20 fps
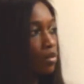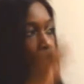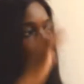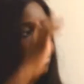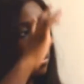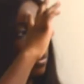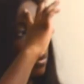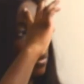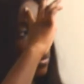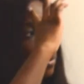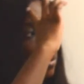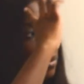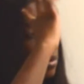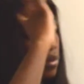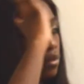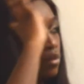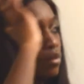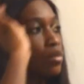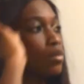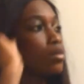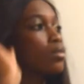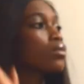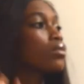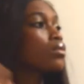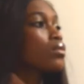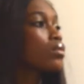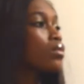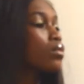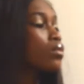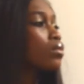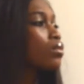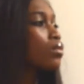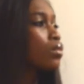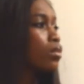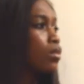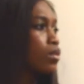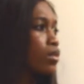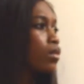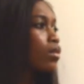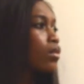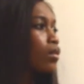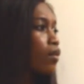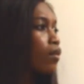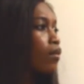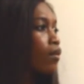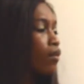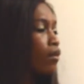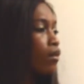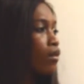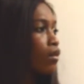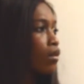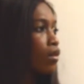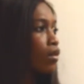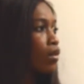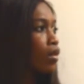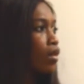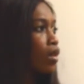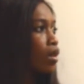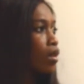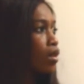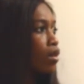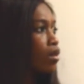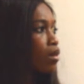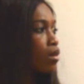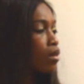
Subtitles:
No words are spoken by the person on screen.